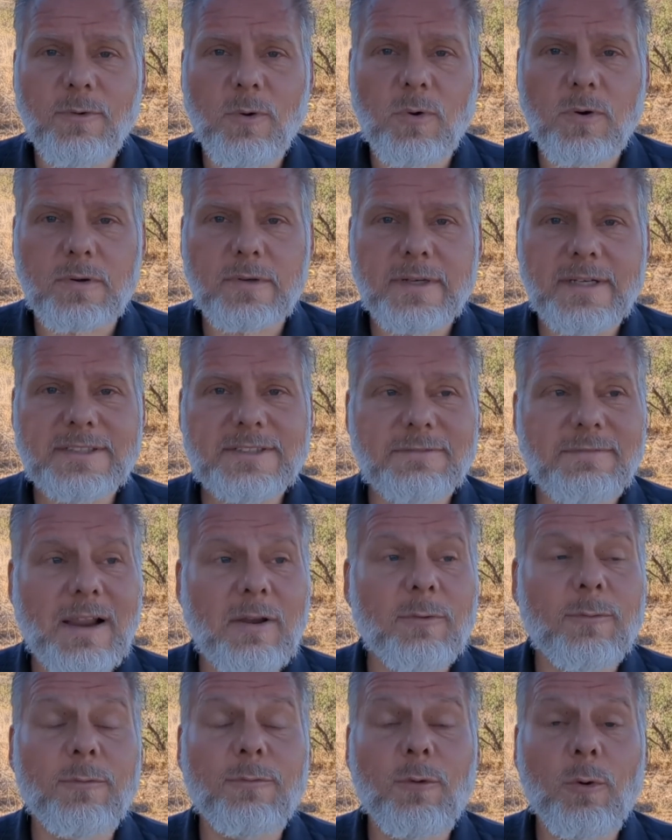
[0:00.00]
for is
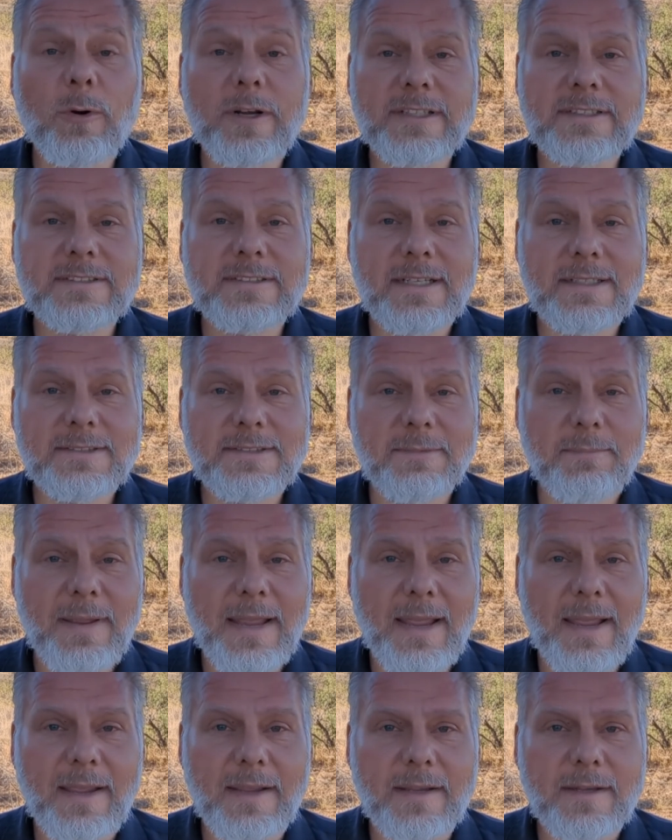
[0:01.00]
around 40 cents a
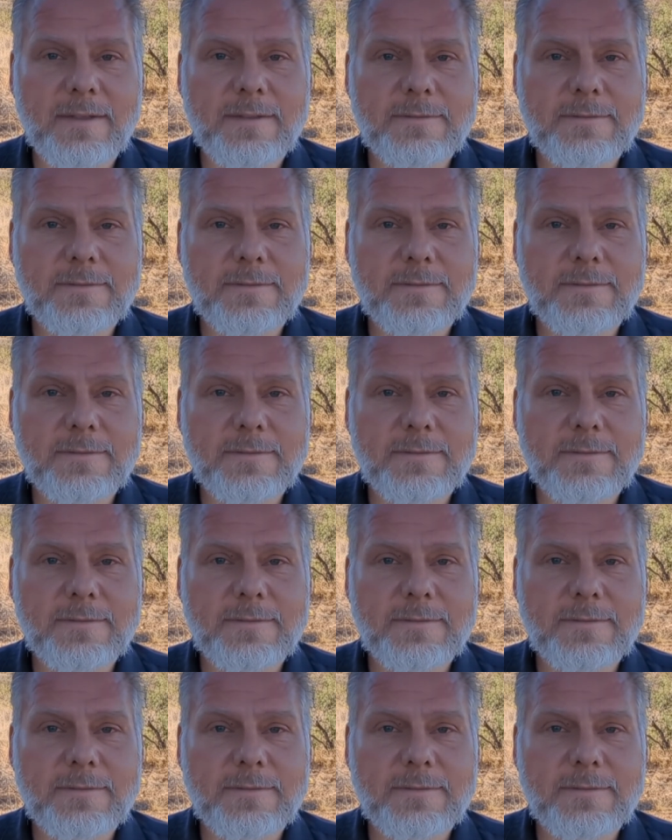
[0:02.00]
bag.